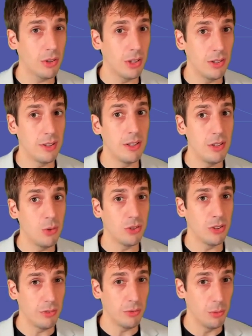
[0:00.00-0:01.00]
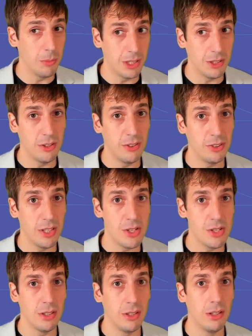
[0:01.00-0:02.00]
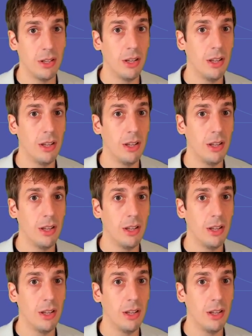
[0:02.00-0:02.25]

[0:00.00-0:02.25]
continuous software modernization,